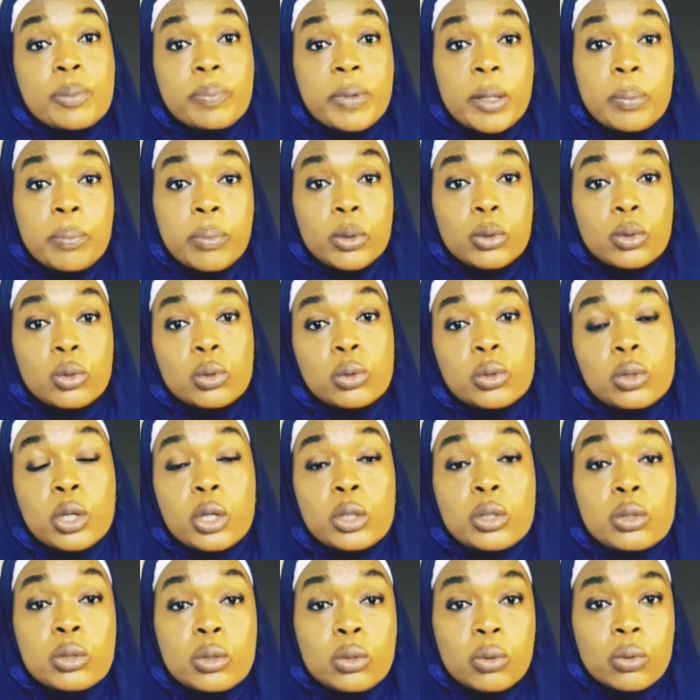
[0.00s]
people do
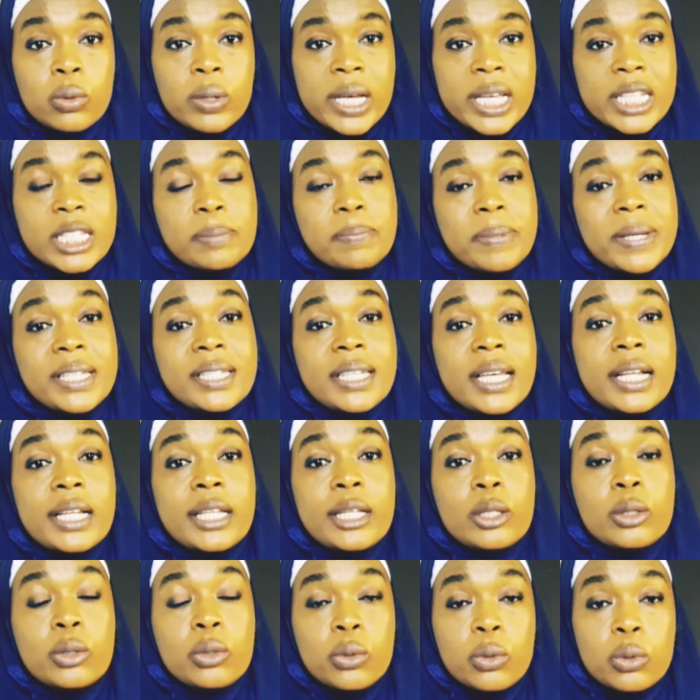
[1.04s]
not know, especially
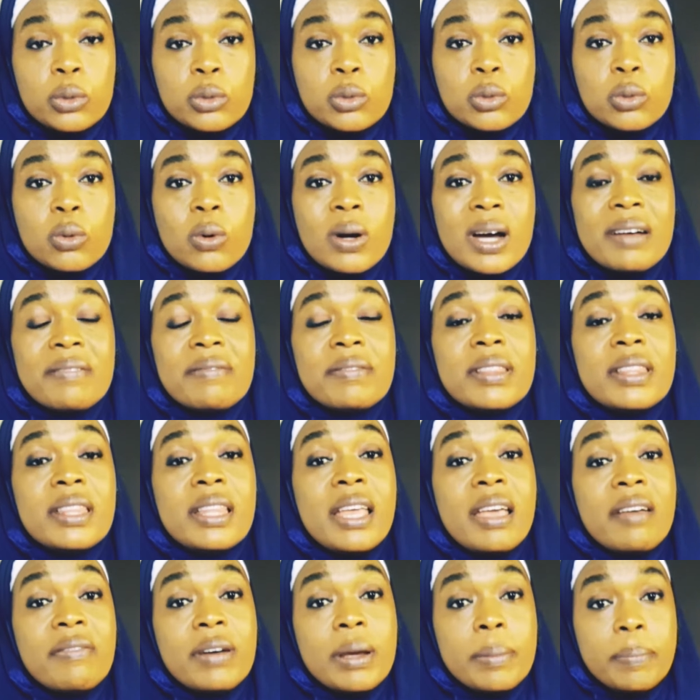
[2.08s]
those who have
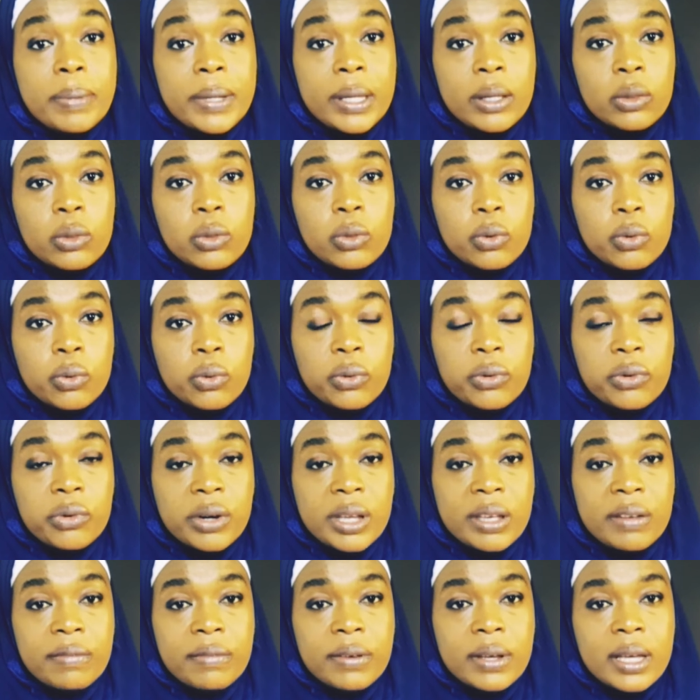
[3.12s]
never been through
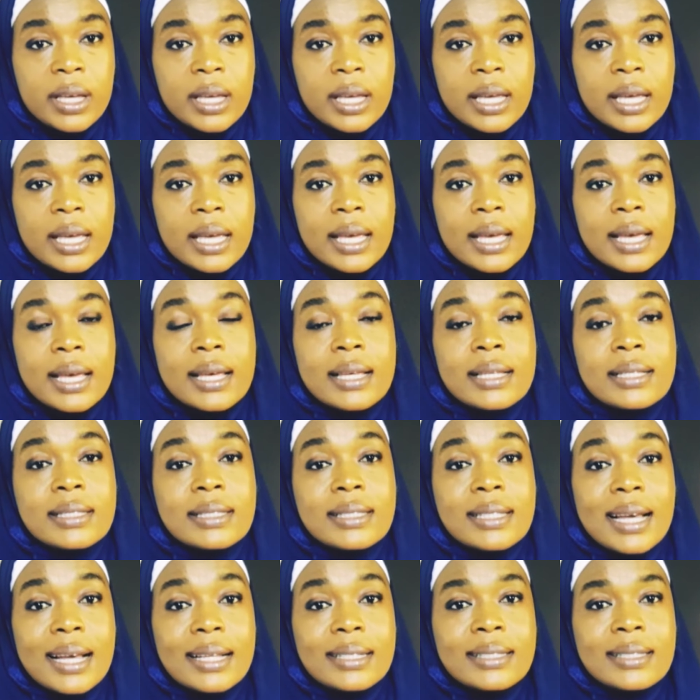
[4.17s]
grief, is
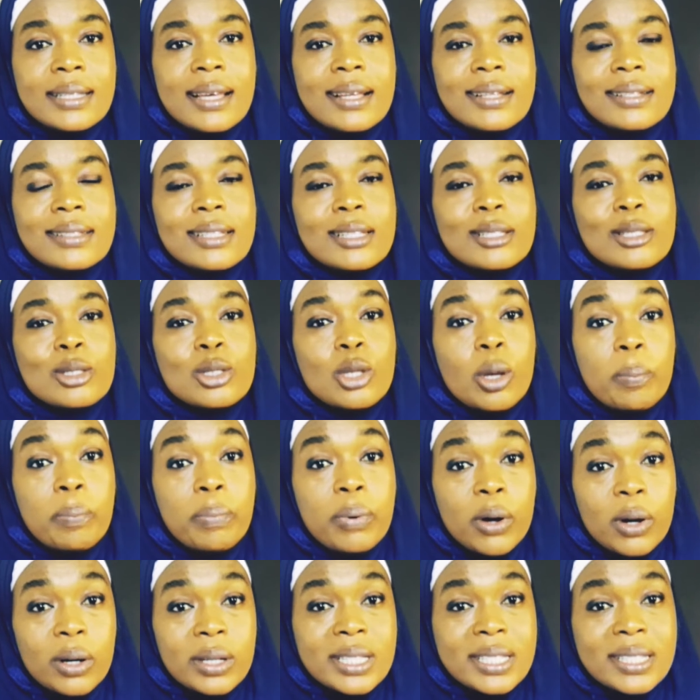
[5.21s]
that the
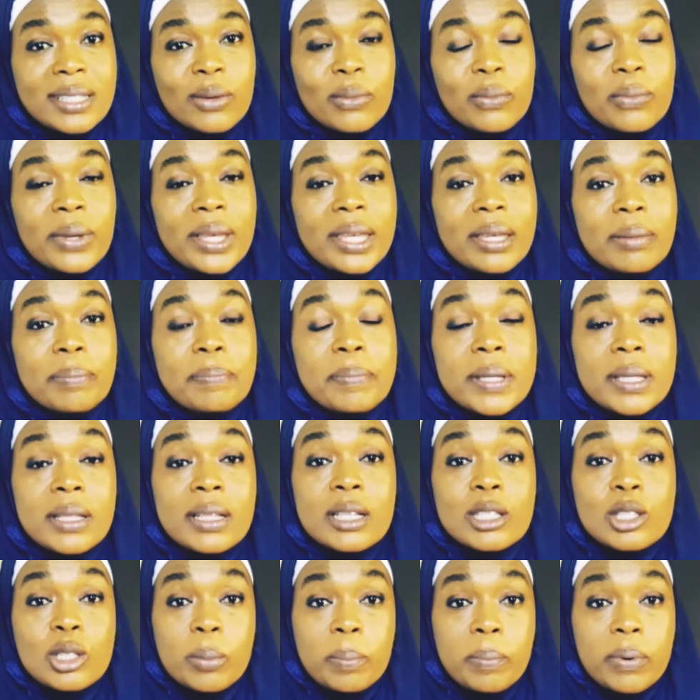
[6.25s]
support
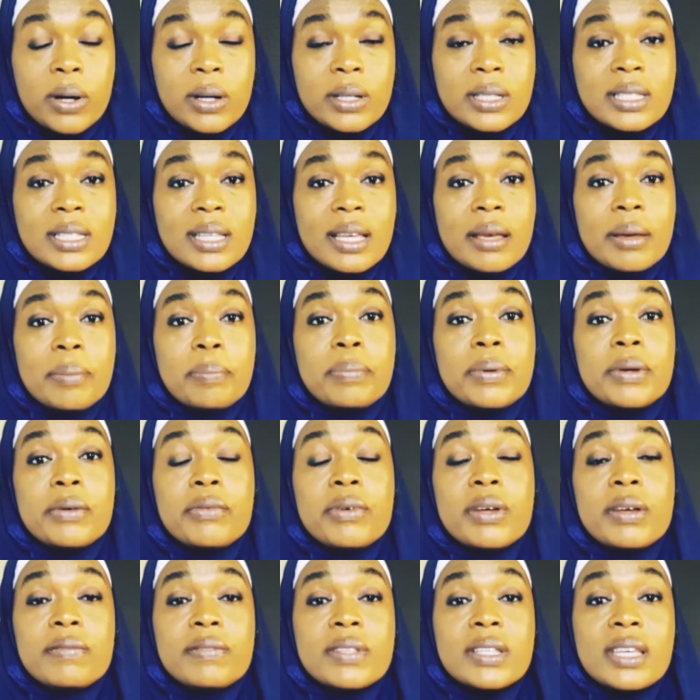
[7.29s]
a
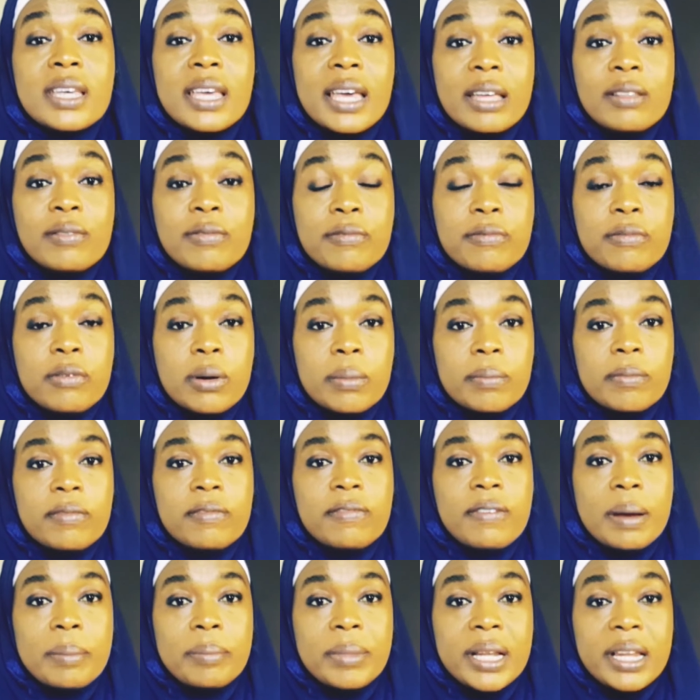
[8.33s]
bereaved gets from
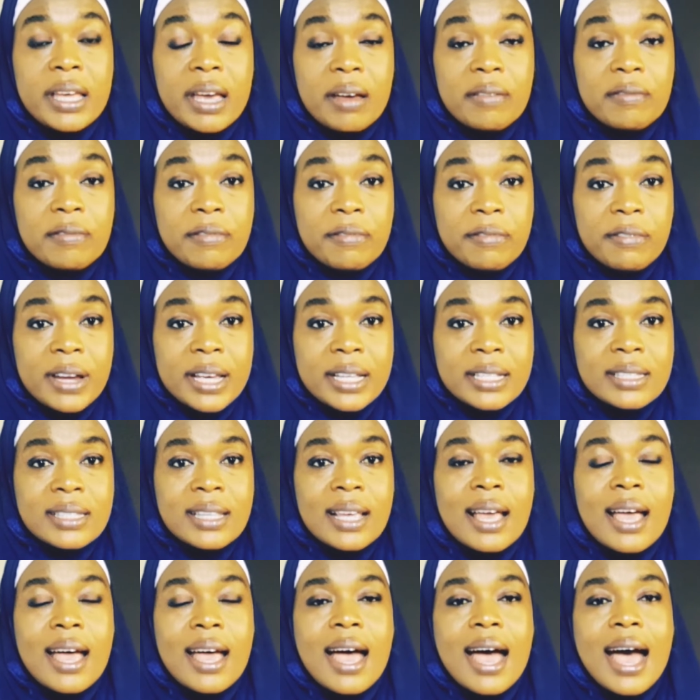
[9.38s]
family and friends
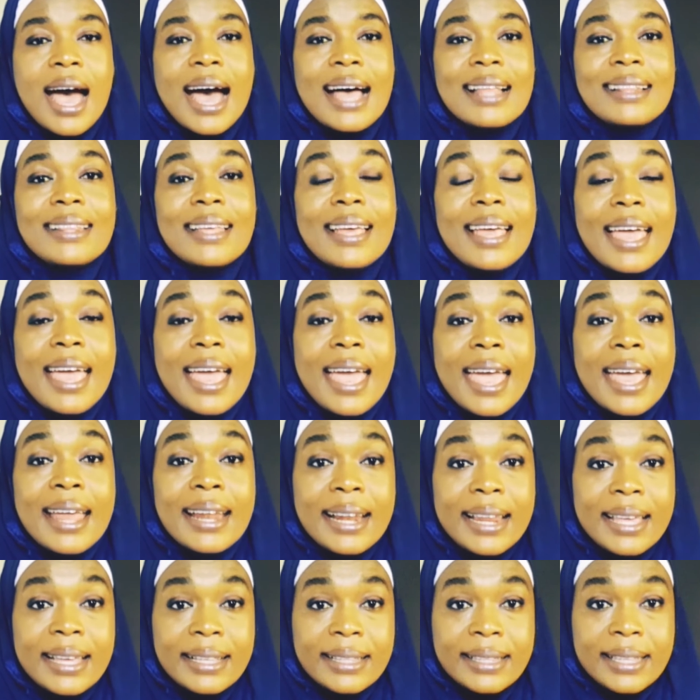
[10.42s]
at the
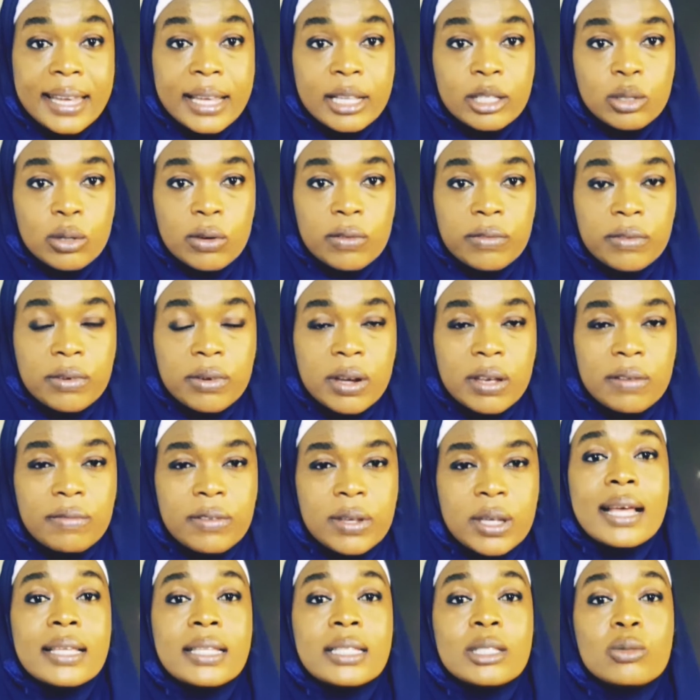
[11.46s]
early days of grief
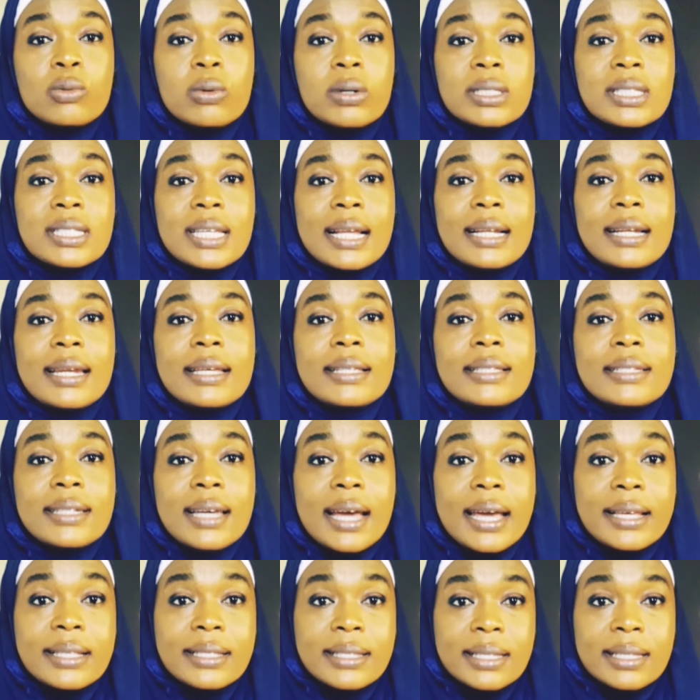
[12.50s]
is what
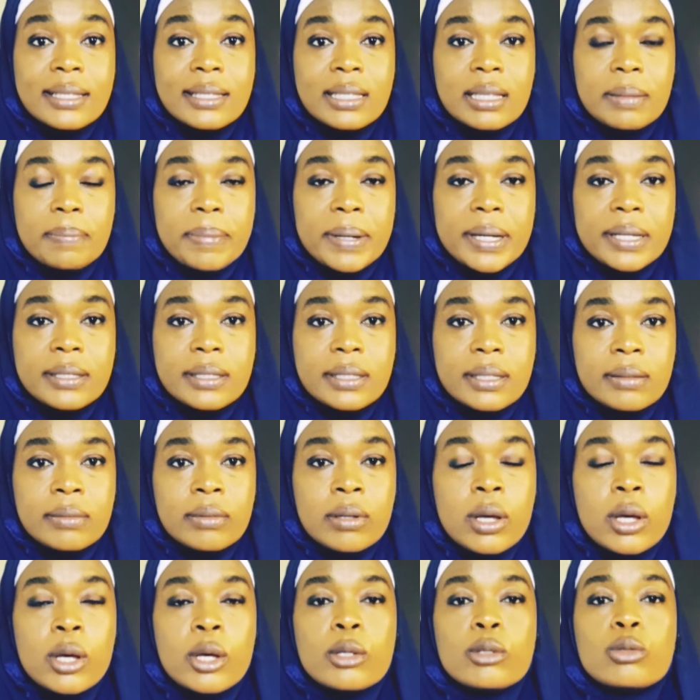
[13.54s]
energizes the person
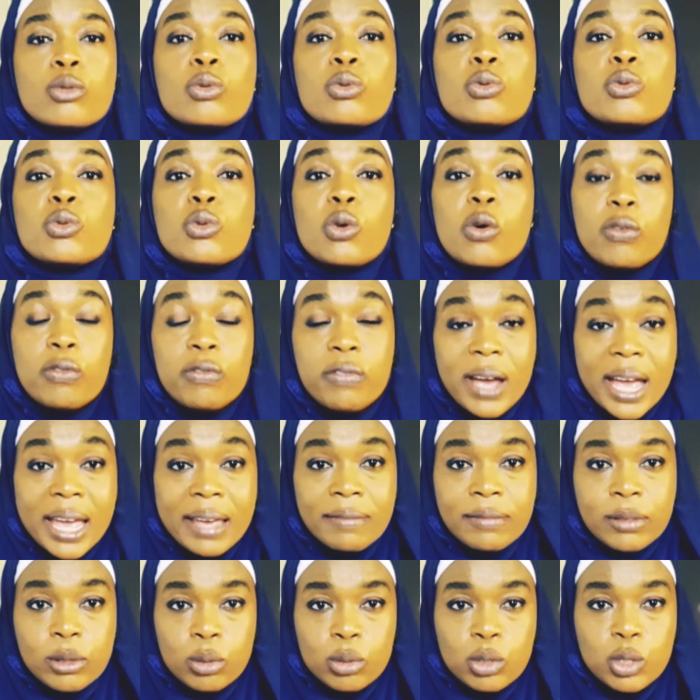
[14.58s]
to
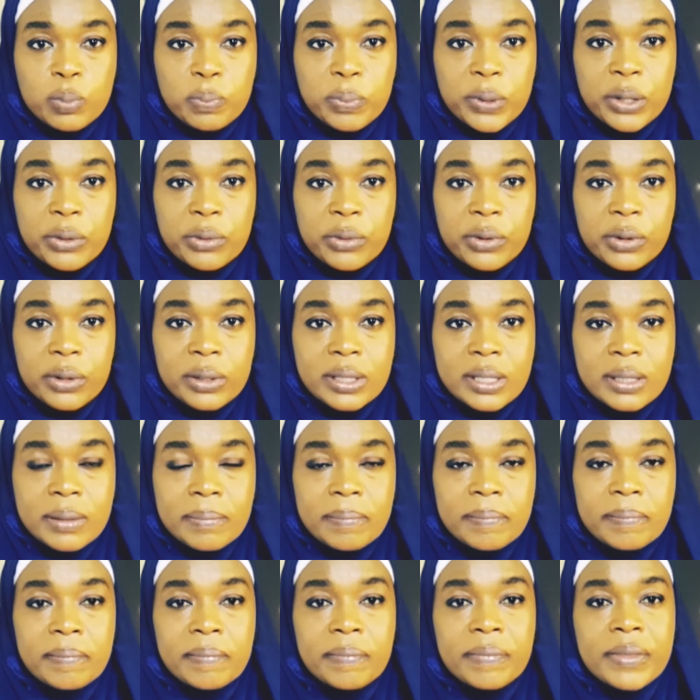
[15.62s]
survive those periods.
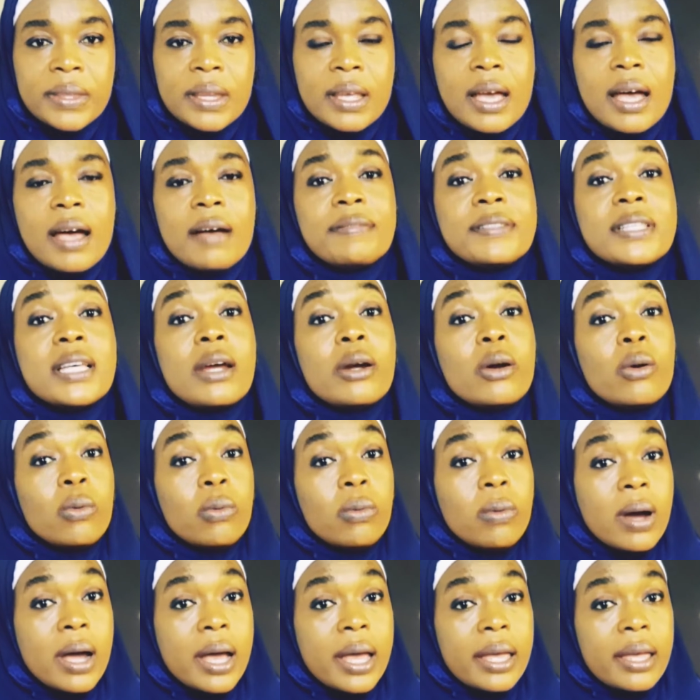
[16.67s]
After a
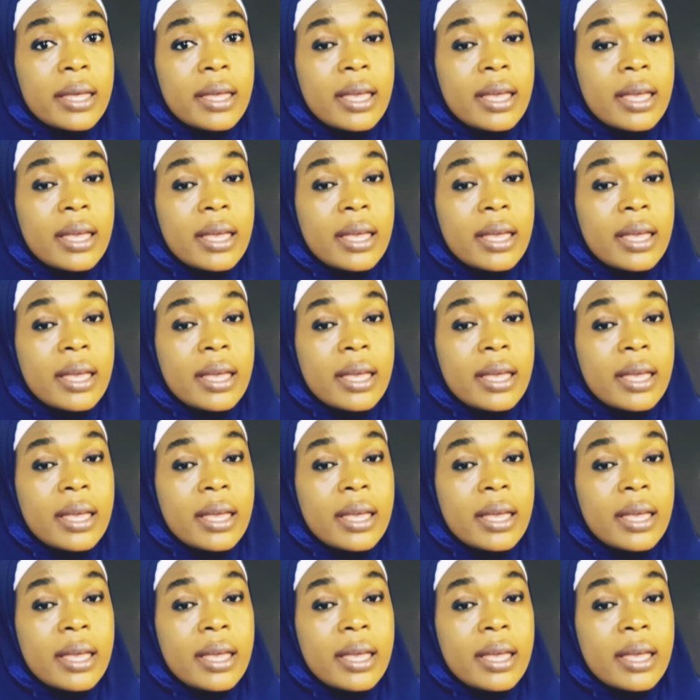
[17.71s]
while,